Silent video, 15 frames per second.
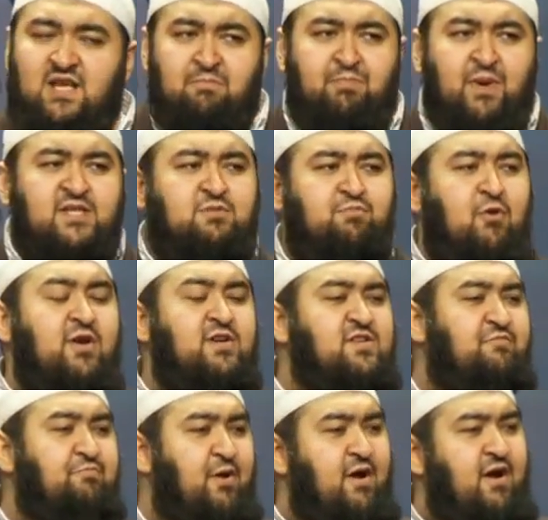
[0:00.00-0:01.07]
and best point
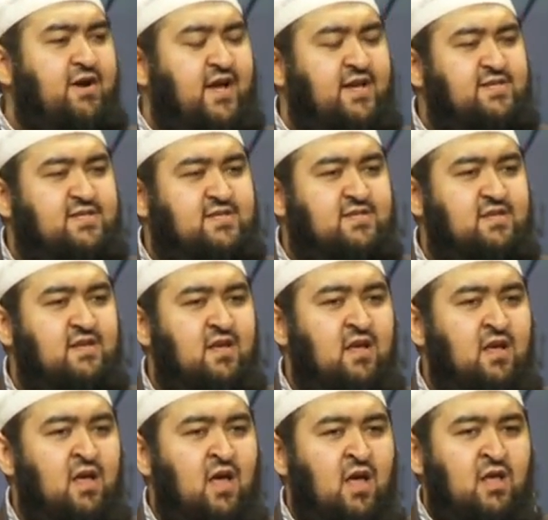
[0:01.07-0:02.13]
of paradise.
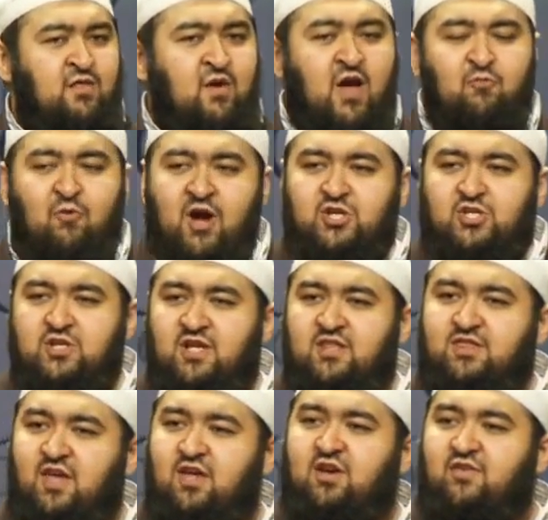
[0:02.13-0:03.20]
Now I want you to
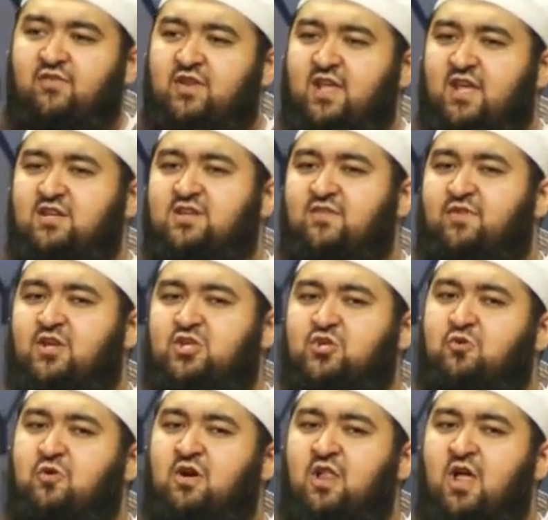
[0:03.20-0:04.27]
think of an
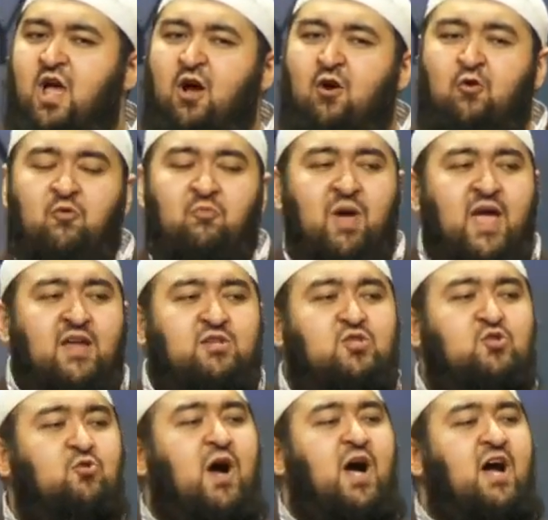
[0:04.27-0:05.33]
individual who made
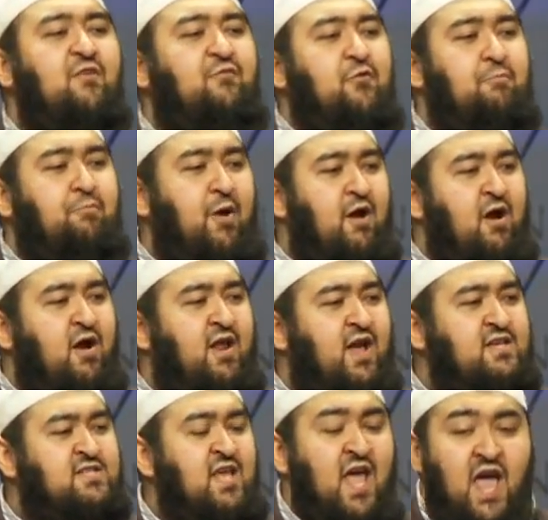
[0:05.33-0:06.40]
dua for
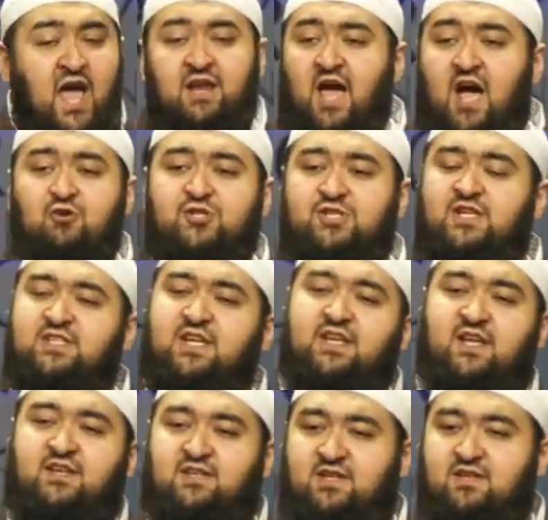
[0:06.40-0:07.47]
paradise and how she did
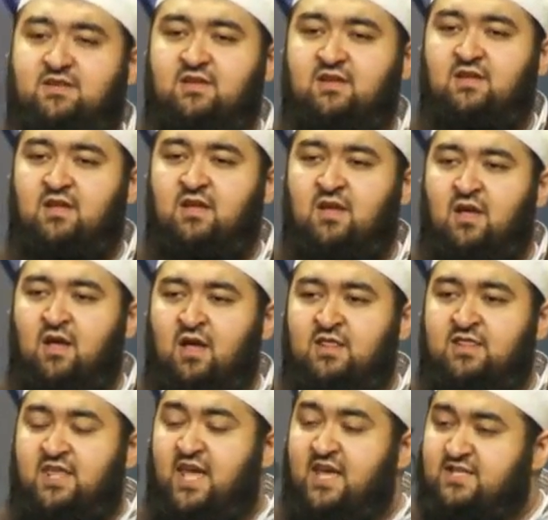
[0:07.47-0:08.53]
it.
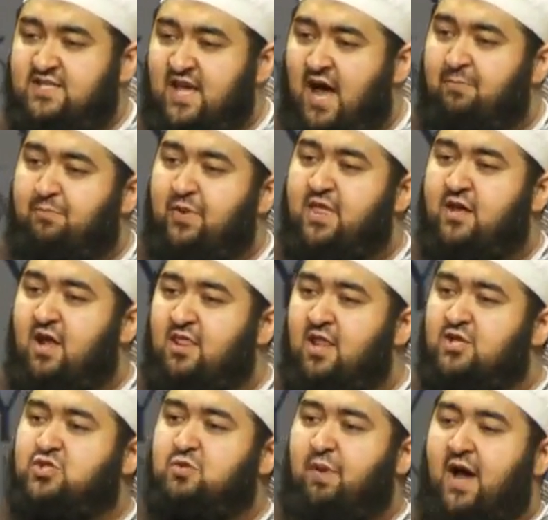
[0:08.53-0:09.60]
The example that Allah
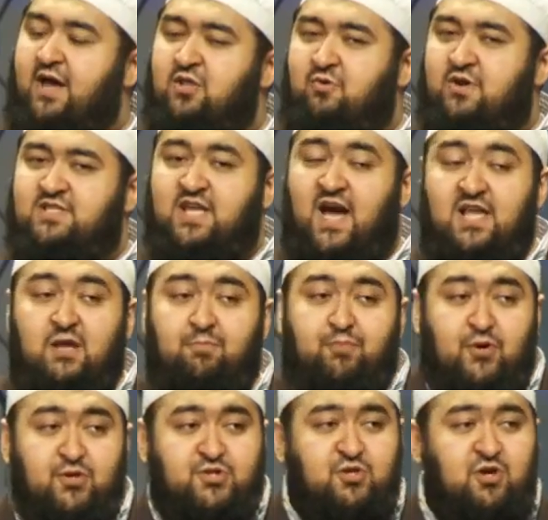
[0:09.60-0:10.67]
subhanahu wa ta'ala
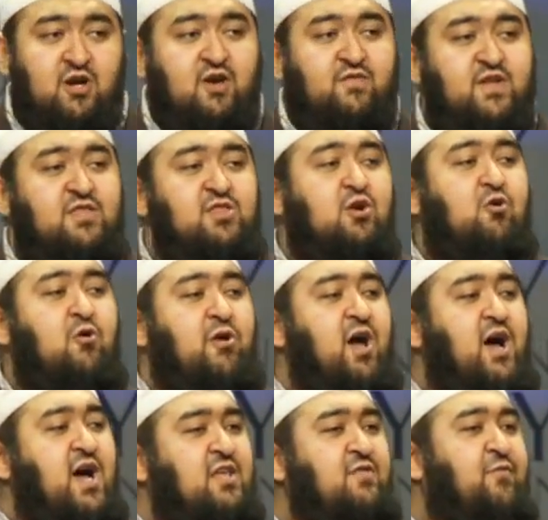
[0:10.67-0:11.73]
preserved in the
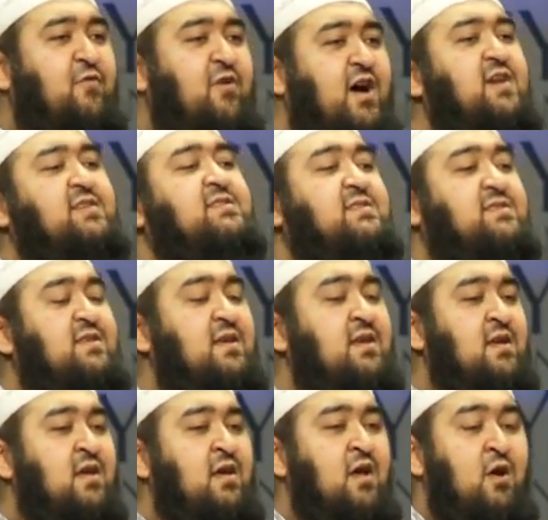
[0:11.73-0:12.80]
Quran for us
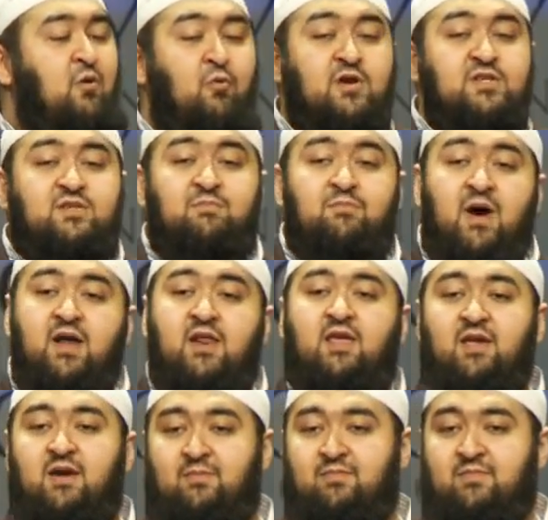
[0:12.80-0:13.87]
was
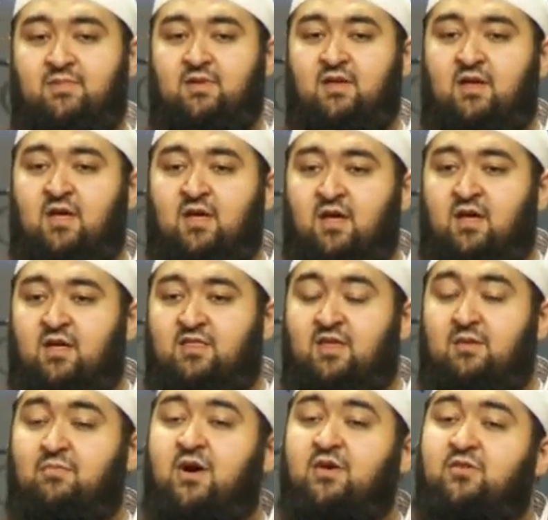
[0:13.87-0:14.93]
Maryam,
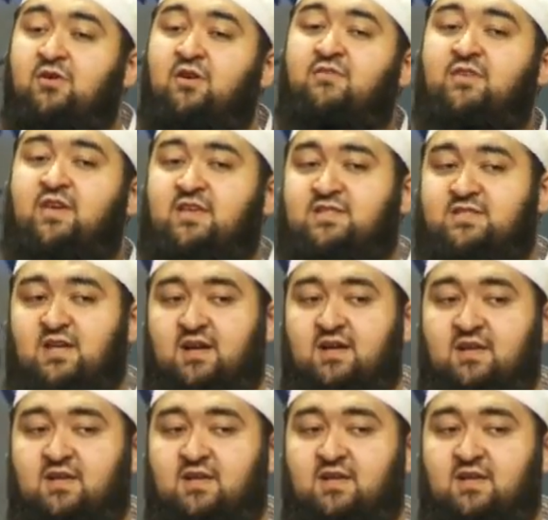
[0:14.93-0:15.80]
the mother of Isa.